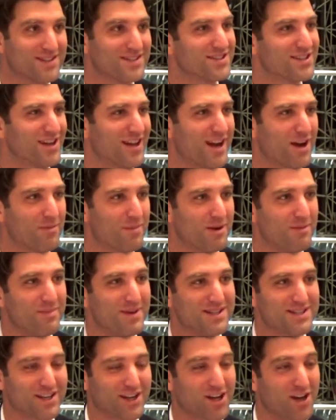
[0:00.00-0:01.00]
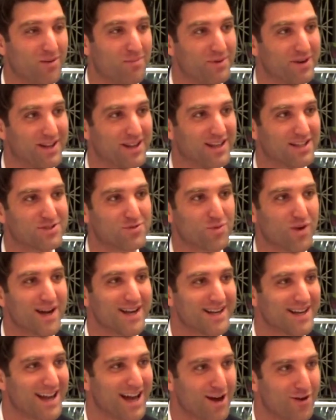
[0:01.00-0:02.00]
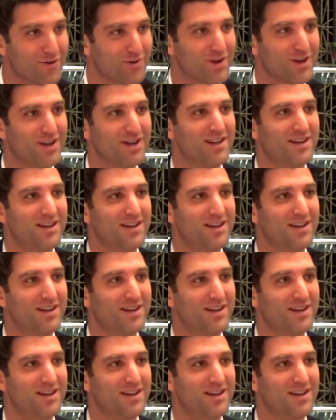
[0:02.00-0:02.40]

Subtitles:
Airbnb is a company that's right now